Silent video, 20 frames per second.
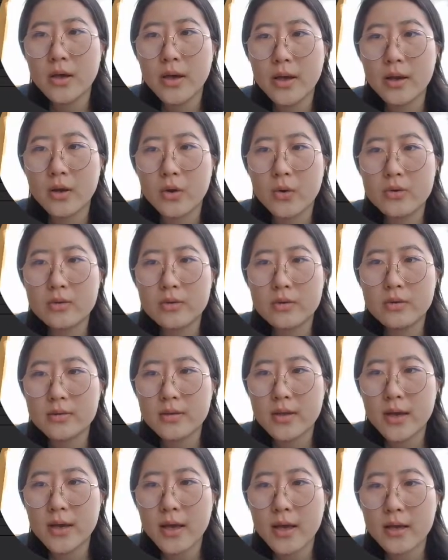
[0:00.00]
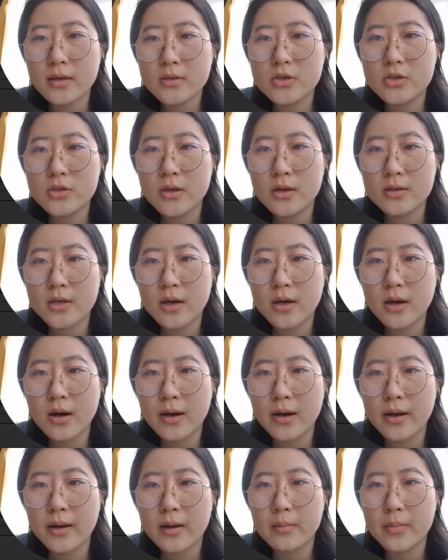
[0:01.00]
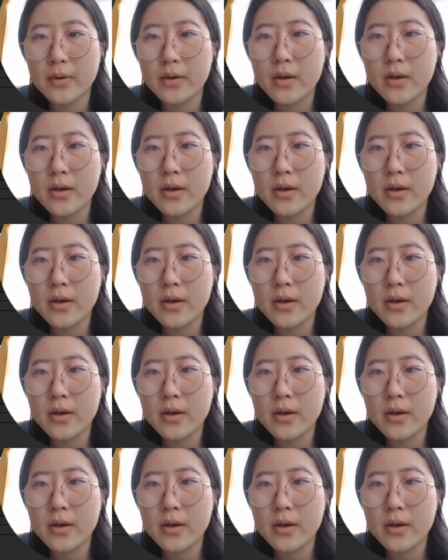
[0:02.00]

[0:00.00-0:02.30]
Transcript: and go into the texture tab.